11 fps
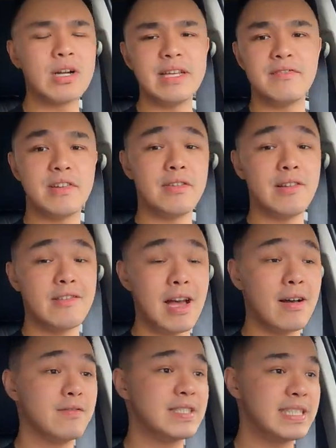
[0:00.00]
even if you
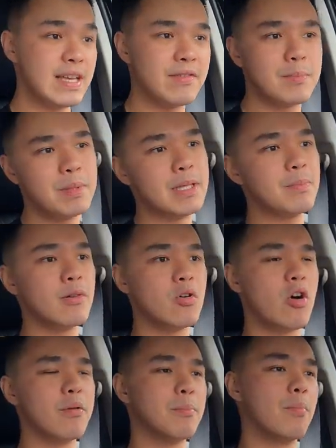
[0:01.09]
have 7 people
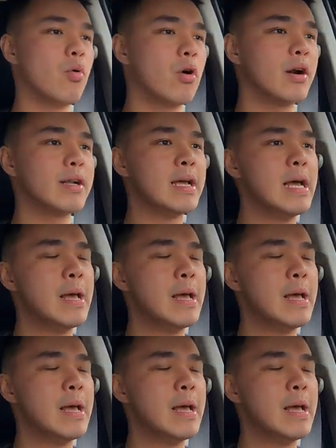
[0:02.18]
on board.